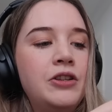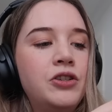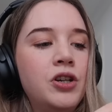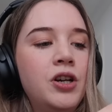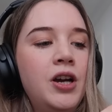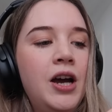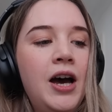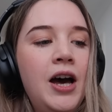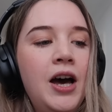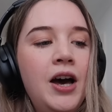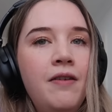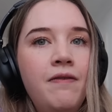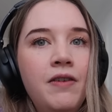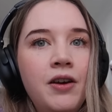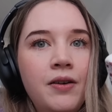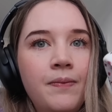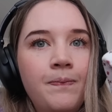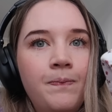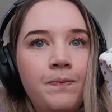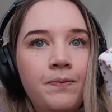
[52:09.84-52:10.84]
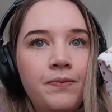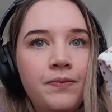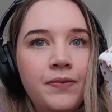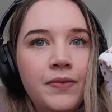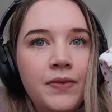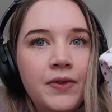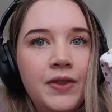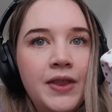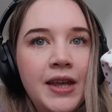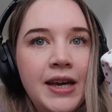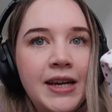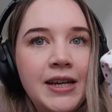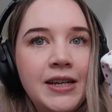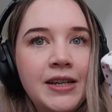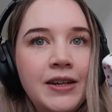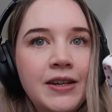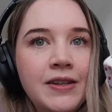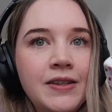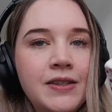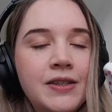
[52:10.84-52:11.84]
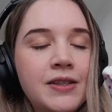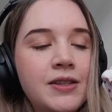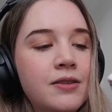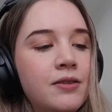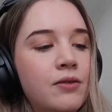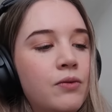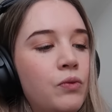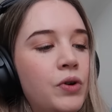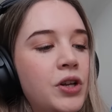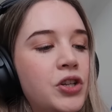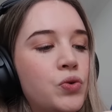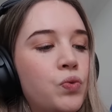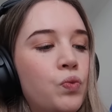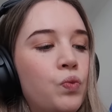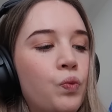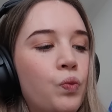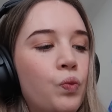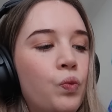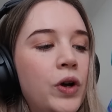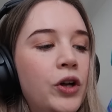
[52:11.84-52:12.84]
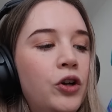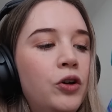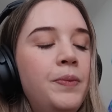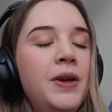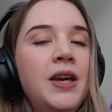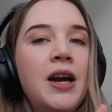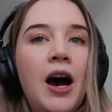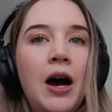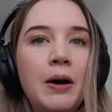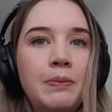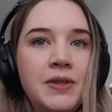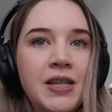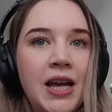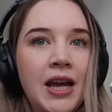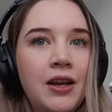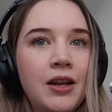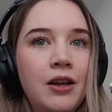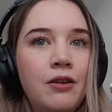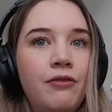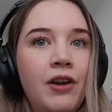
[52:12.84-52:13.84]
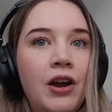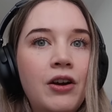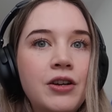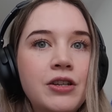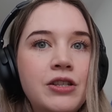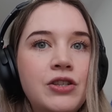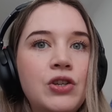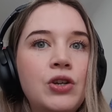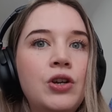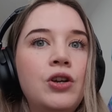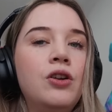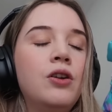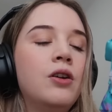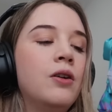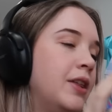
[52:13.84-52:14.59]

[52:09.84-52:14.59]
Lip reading: do have these which will be updated very soon.